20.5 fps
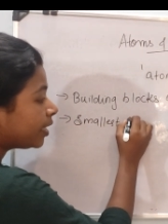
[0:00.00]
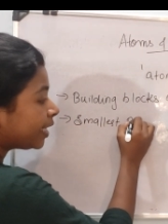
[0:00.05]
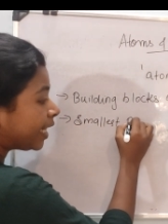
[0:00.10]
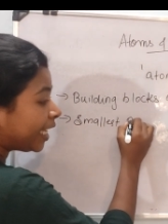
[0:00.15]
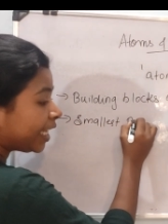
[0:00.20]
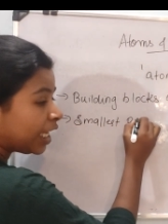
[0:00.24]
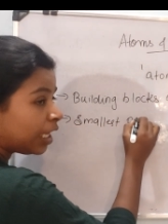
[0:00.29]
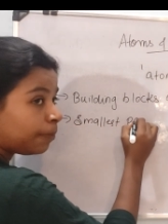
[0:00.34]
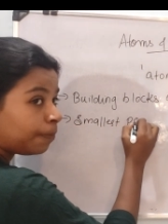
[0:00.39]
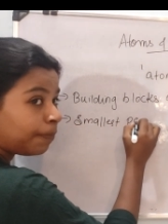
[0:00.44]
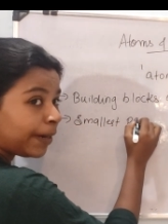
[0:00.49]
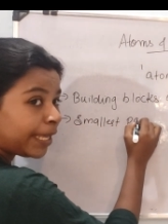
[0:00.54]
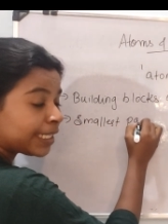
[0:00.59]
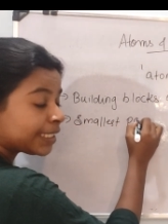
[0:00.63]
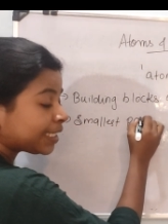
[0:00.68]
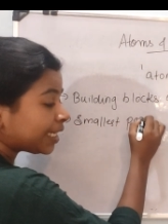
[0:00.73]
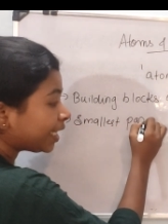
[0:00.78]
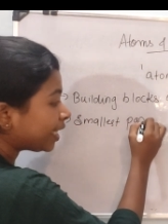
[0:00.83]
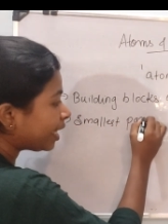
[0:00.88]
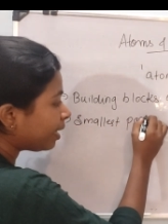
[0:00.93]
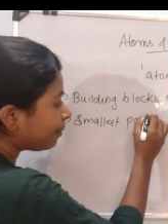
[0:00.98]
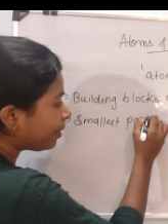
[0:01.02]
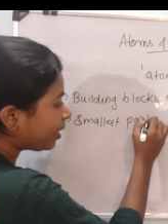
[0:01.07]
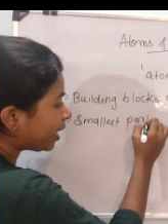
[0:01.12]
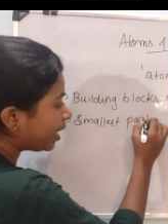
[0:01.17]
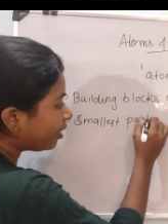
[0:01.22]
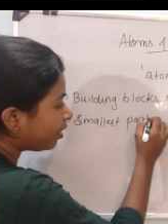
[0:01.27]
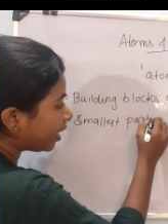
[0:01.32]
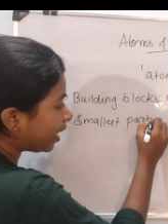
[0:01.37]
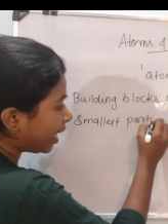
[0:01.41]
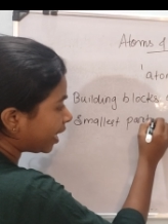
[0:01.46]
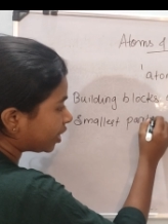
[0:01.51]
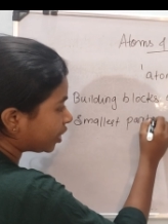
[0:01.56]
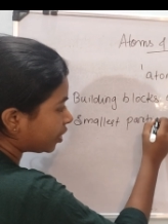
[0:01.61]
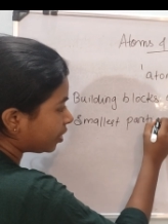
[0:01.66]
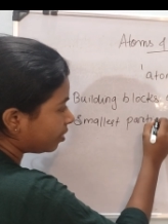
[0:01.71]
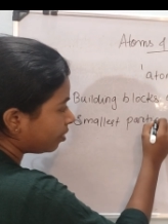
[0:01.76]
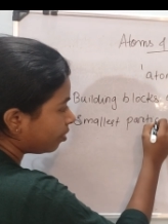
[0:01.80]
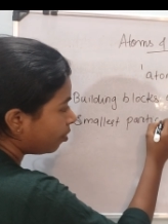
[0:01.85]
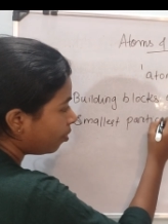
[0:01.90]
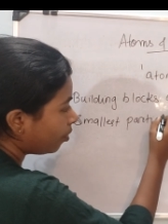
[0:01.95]
taking place in a chemical
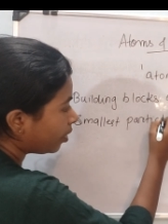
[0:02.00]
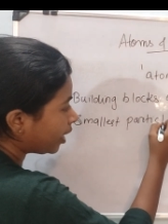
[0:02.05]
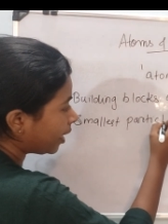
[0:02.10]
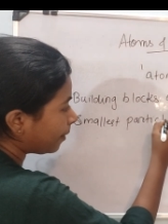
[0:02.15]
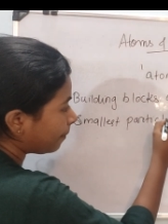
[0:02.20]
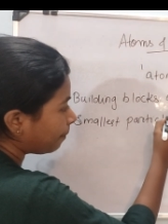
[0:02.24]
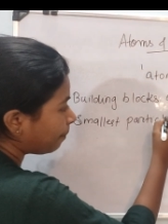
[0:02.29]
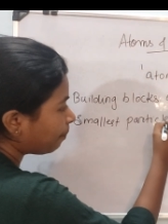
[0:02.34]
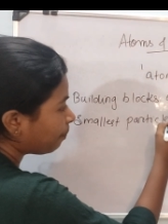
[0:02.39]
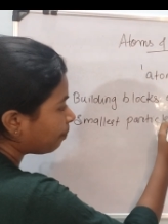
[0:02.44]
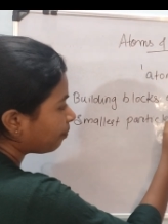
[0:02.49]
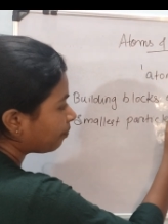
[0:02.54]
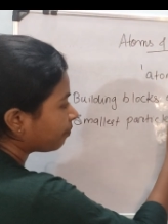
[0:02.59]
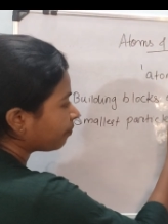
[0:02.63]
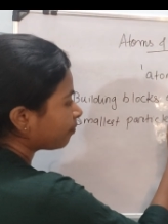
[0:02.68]
reaction. Okay.